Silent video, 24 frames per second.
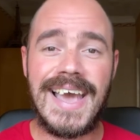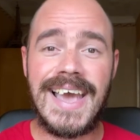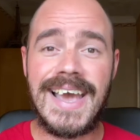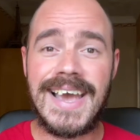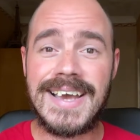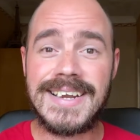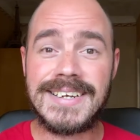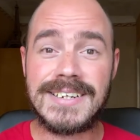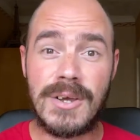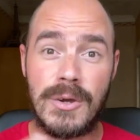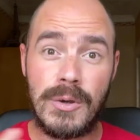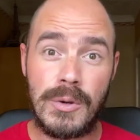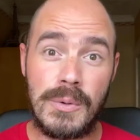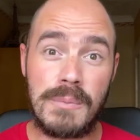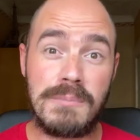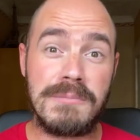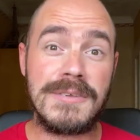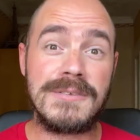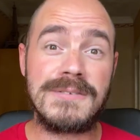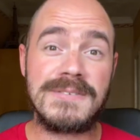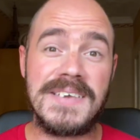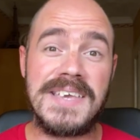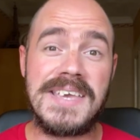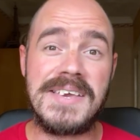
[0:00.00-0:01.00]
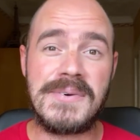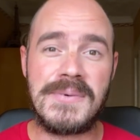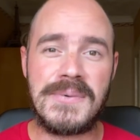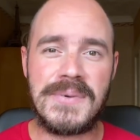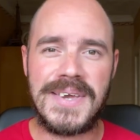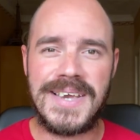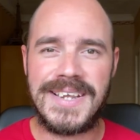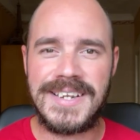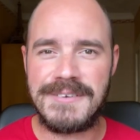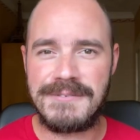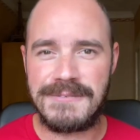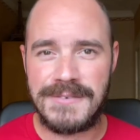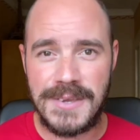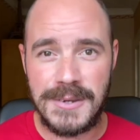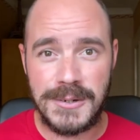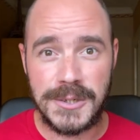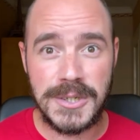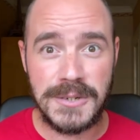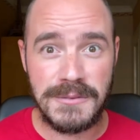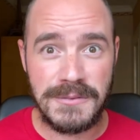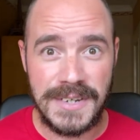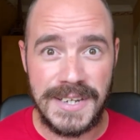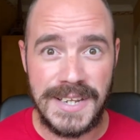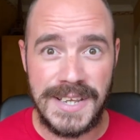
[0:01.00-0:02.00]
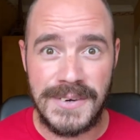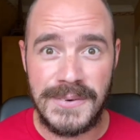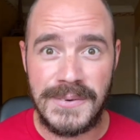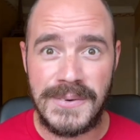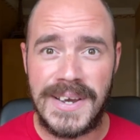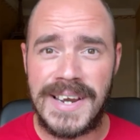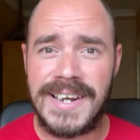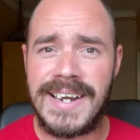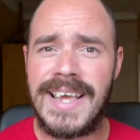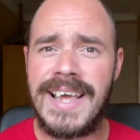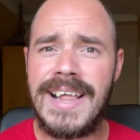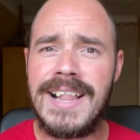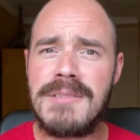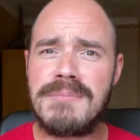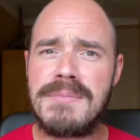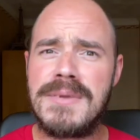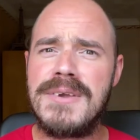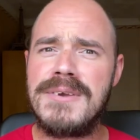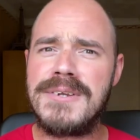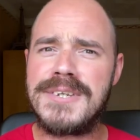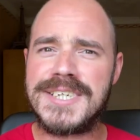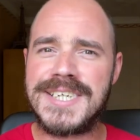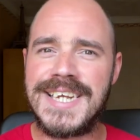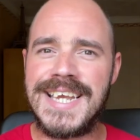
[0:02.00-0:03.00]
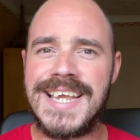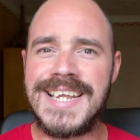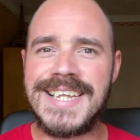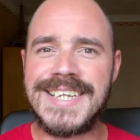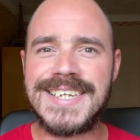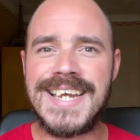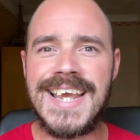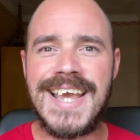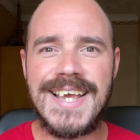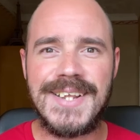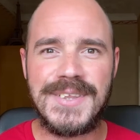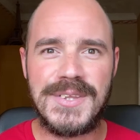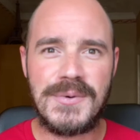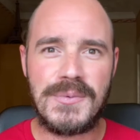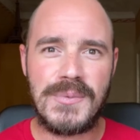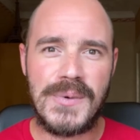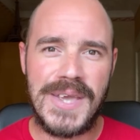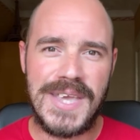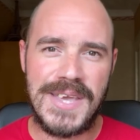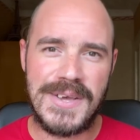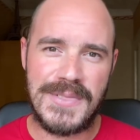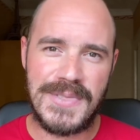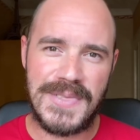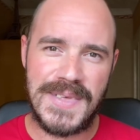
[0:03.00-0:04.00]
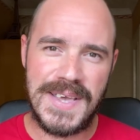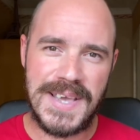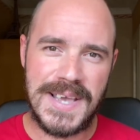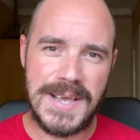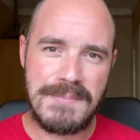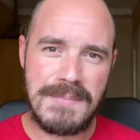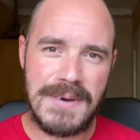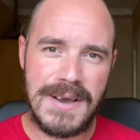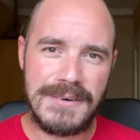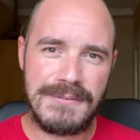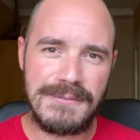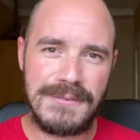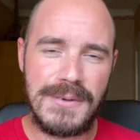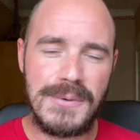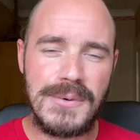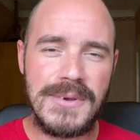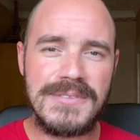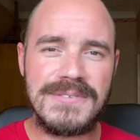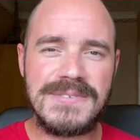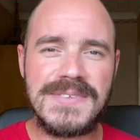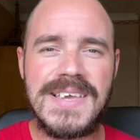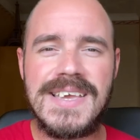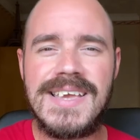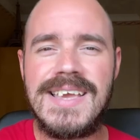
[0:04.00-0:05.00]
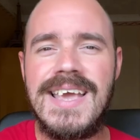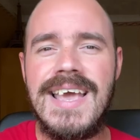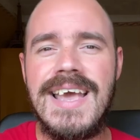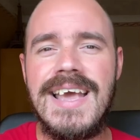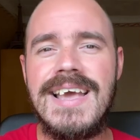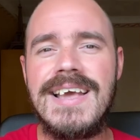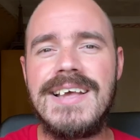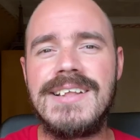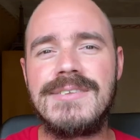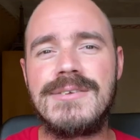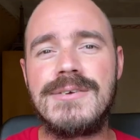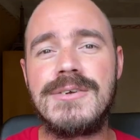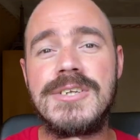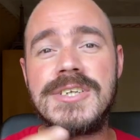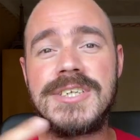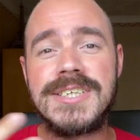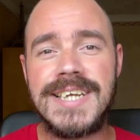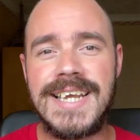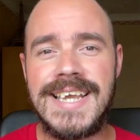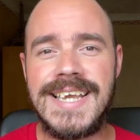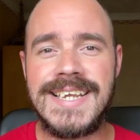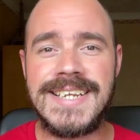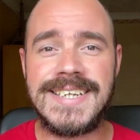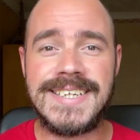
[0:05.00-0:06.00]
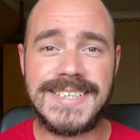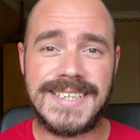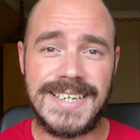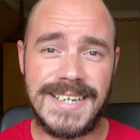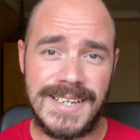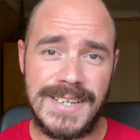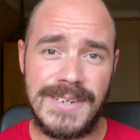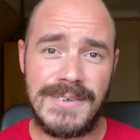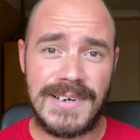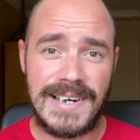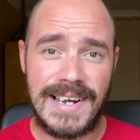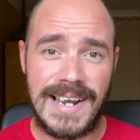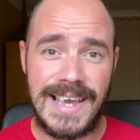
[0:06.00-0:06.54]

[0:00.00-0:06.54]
and hope to see you in a future video and help you change the way you think about fluency to change your